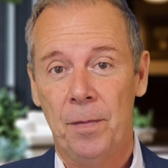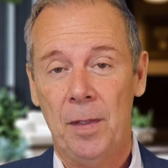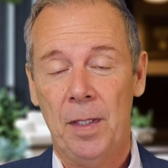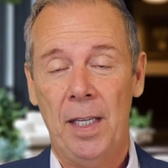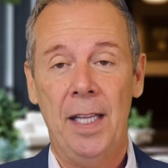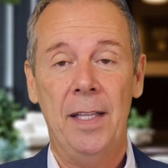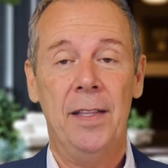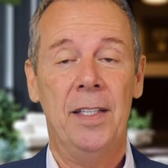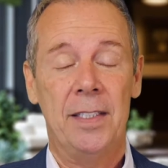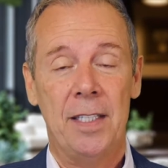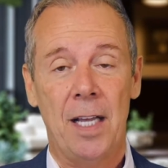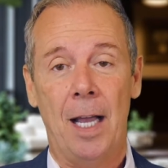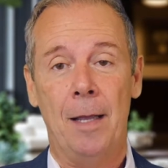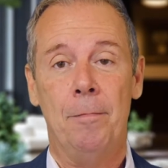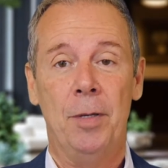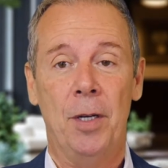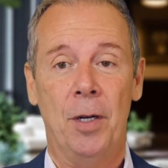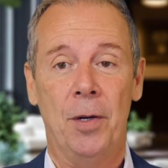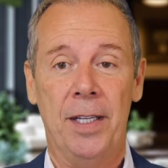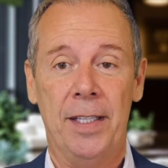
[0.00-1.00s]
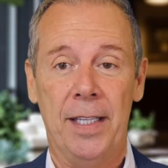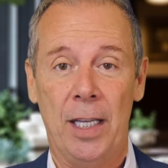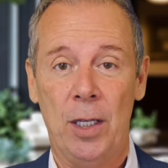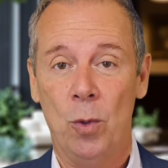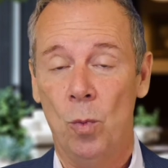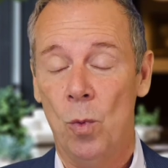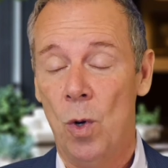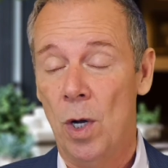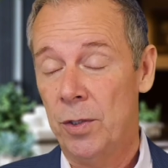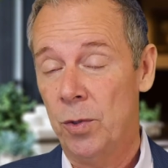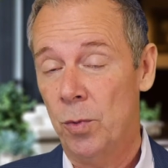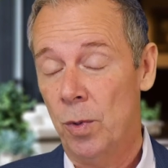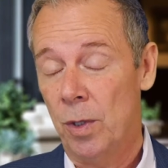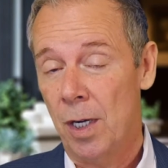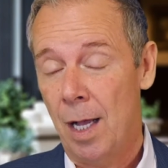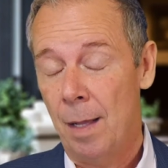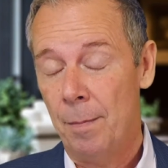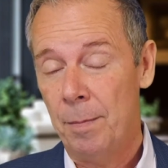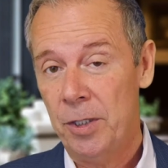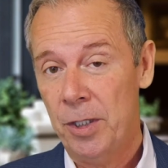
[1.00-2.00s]
in the time period that you want to
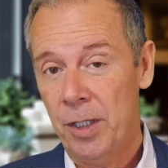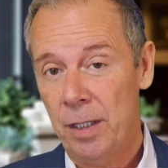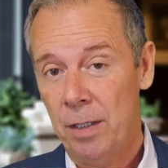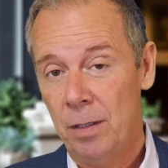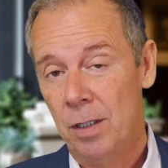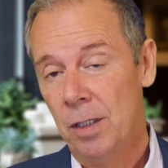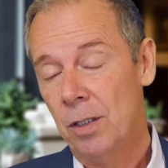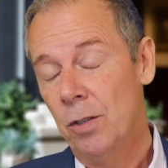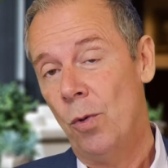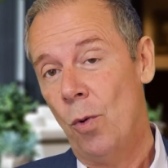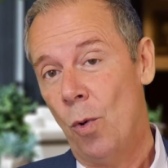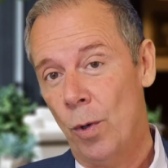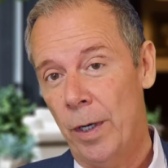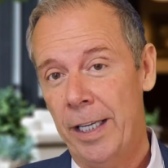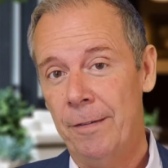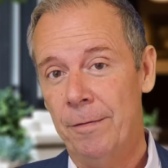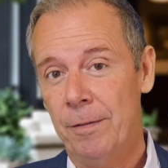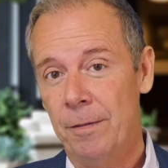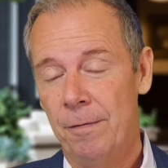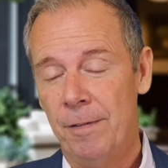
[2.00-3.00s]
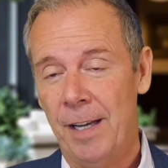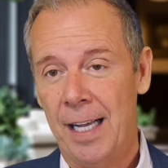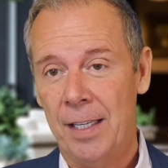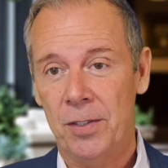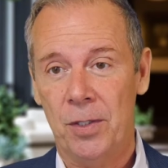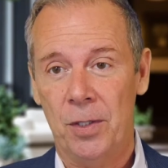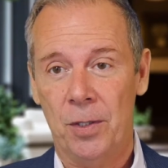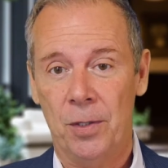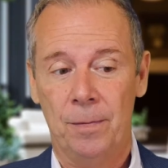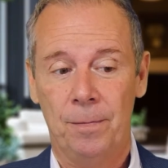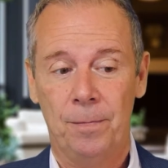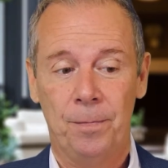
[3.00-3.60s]
accomplish it, or even faster.